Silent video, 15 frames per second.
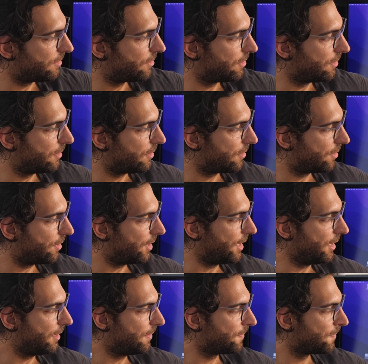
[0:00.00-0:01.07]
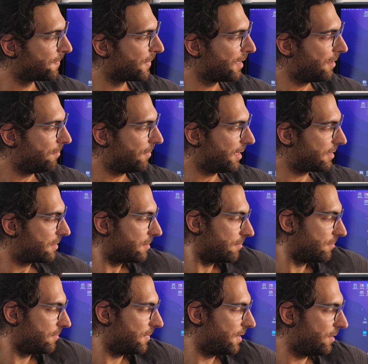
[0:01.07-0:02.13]
to 30. But
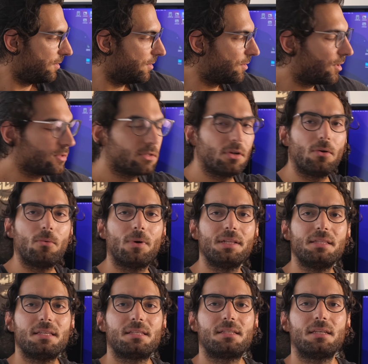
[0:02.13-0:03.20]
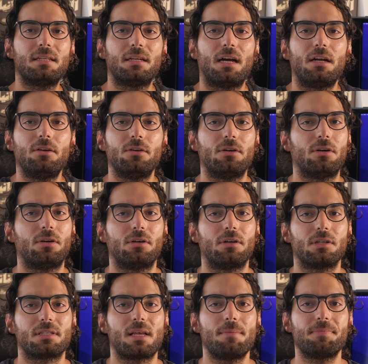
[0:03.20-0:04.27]
you don't know when the scenario
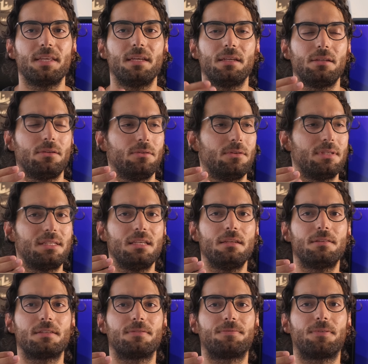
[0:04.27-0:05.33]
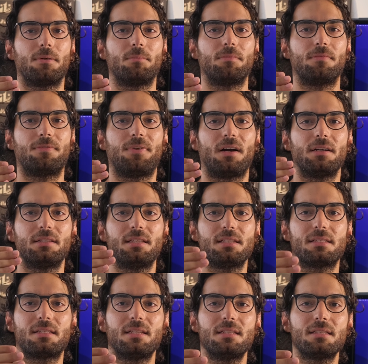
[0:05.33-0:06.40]
or something you see from far
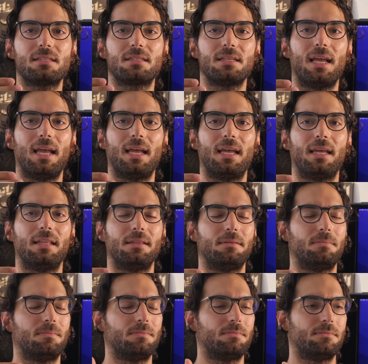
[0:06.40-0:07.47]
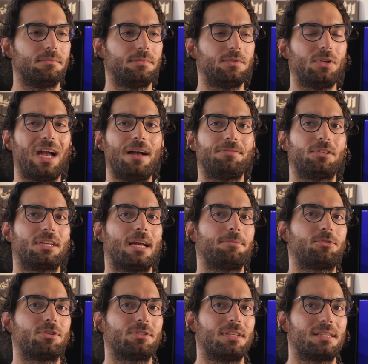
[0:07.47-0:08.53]
distance, and you have to
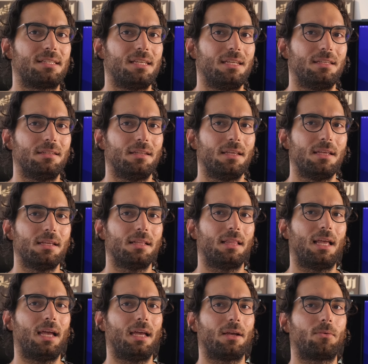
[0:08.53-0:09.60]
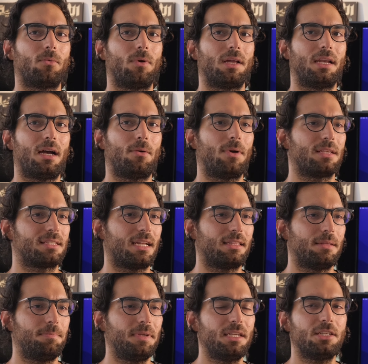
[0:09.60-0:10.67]
capture the scene. Like when I was
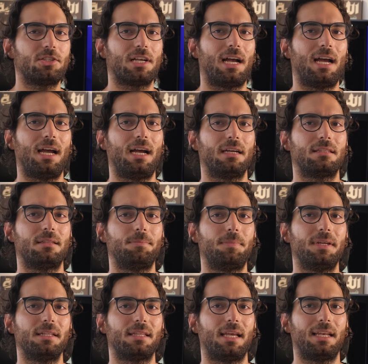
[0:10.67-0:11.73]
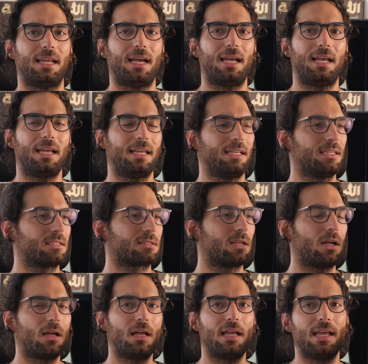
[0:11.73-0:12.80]
at the beach, I hiked a bit and I
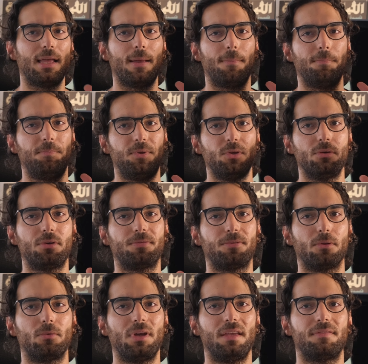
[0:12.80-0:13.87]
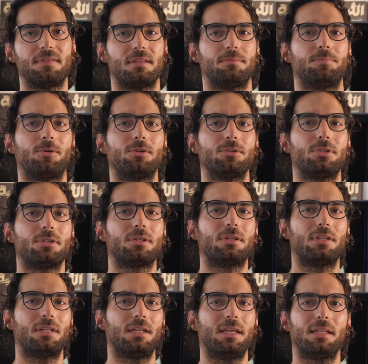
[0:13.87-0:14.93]
saw a beautiful wave in
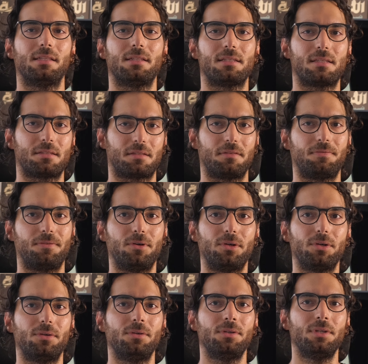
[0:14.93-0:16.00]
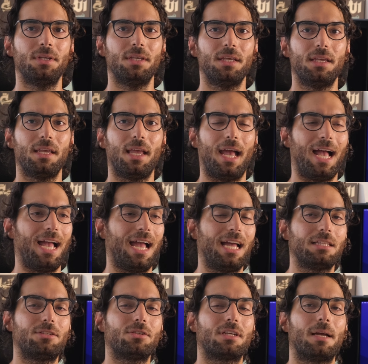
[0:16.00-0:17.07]
Portugal, and this is the photo. I
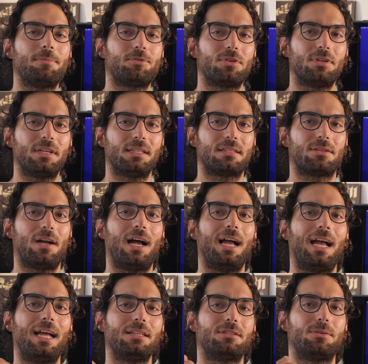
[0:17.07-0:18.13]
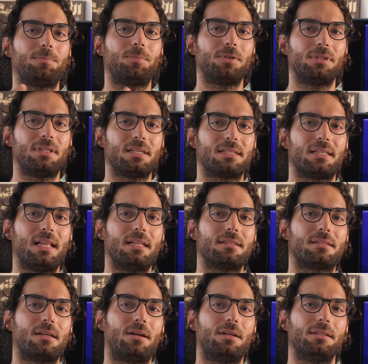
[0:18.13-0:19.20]
had to capture it, so I had to put this
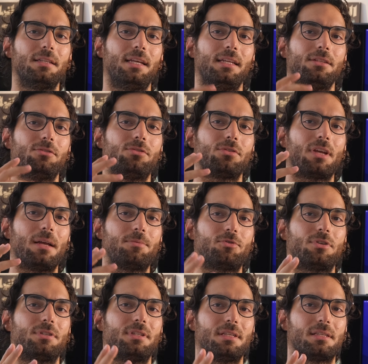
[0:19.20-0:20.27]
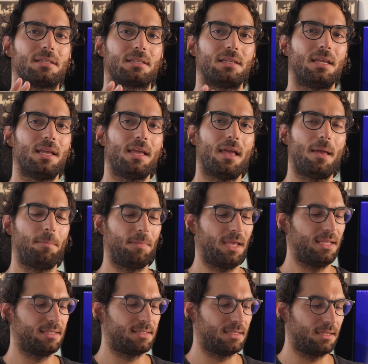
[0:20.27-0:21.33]
lens on and to capture this
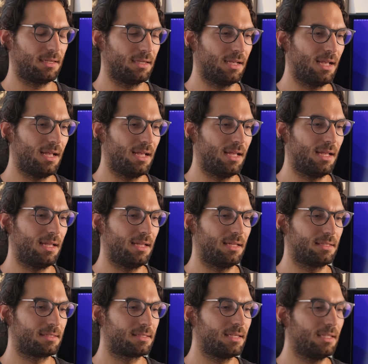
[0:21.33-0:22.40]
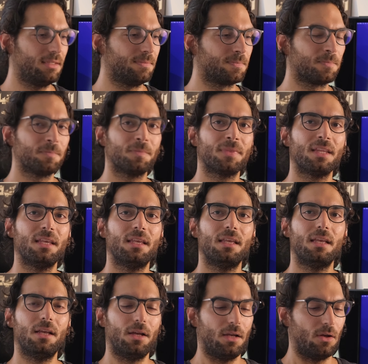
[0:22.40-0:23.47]
amazing scene.
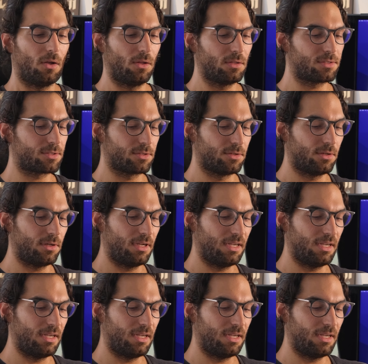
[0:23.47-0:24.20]
Also,